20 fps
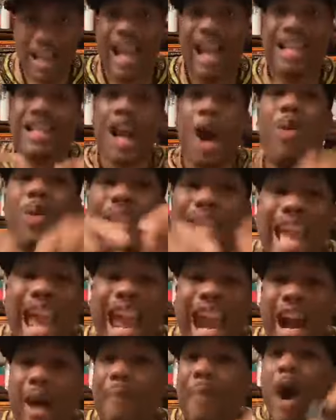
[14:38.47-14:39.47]
don't
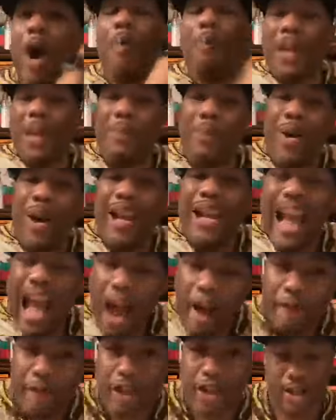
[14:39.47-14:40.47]
care about people in
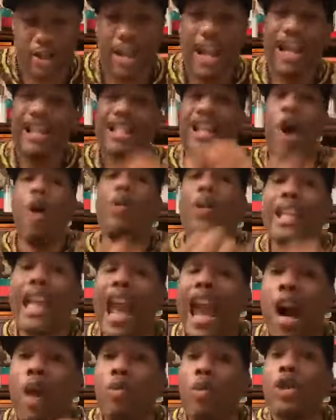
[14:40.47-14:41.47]
Africa. Don't
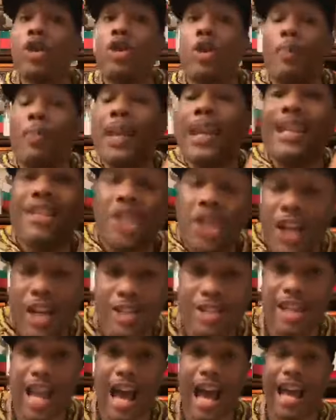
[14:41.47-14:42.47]
care when you're being
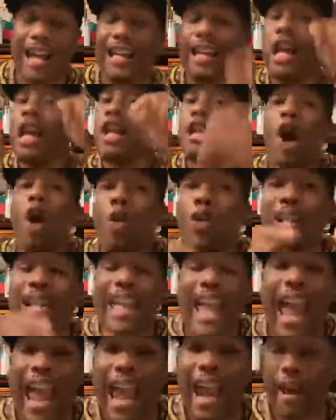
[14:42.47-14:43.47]
genocided. Don't
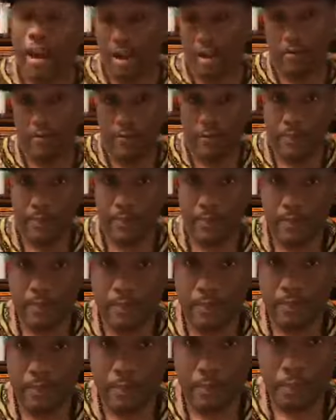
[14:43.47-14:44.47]
care.
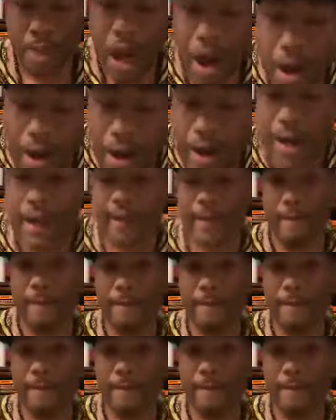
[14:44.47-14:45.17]
Period.